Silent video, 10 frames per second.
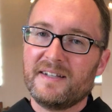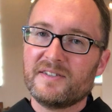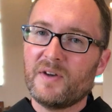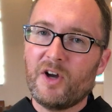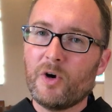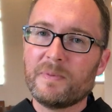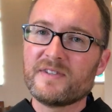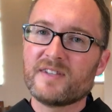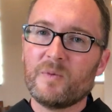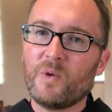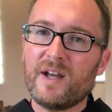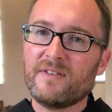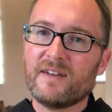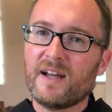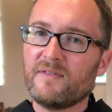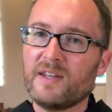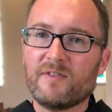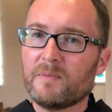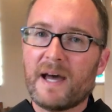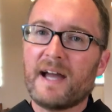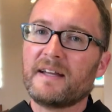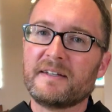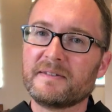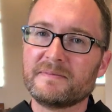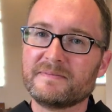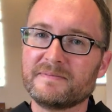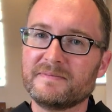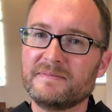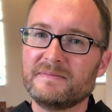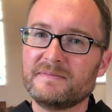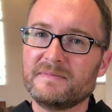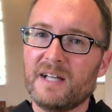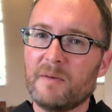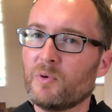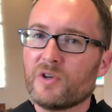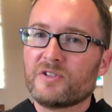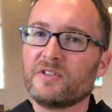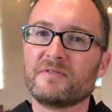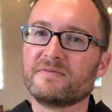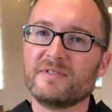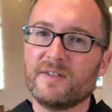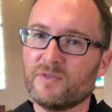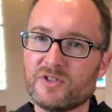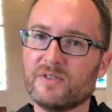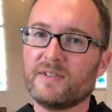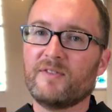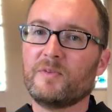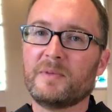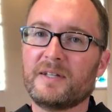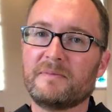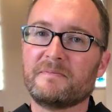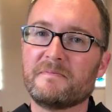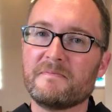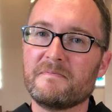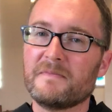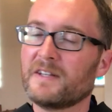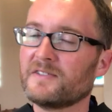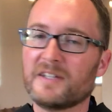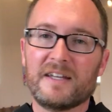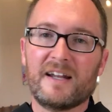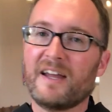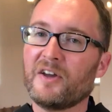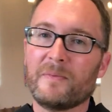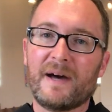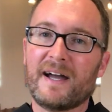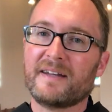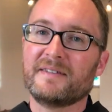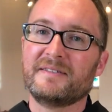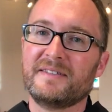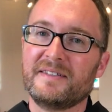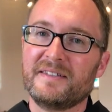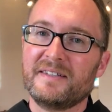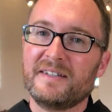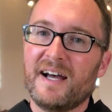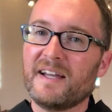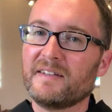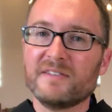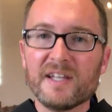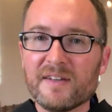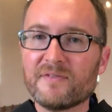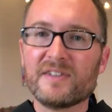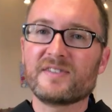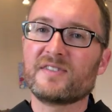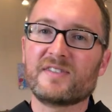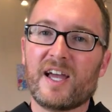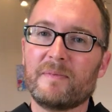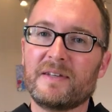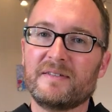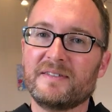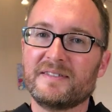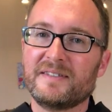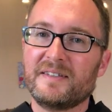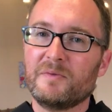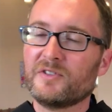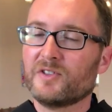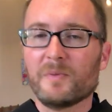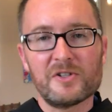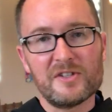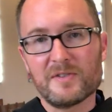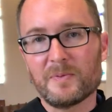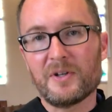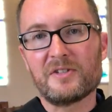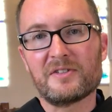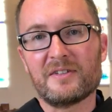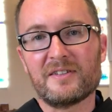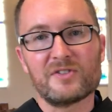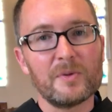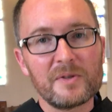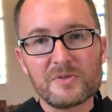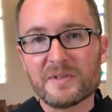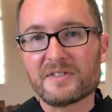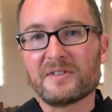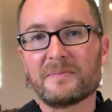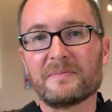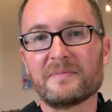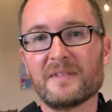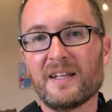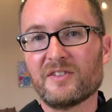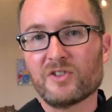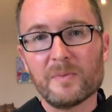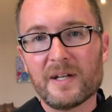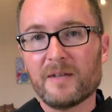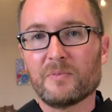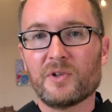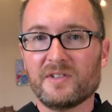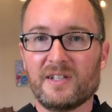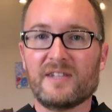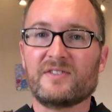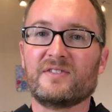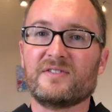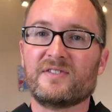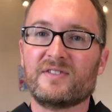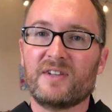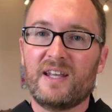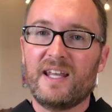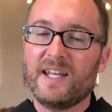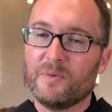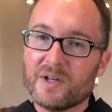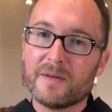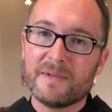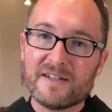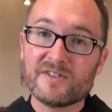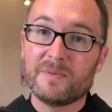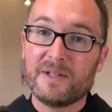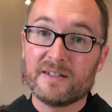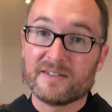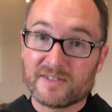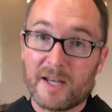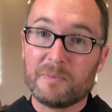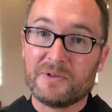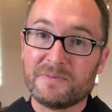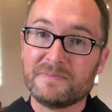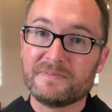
So I hope in some way that I've given back a portion of what you've given me. Because again, I go back, I leave this assignment with so much inspiration and so much wisdom and so many important lessons in what it means to be a disciple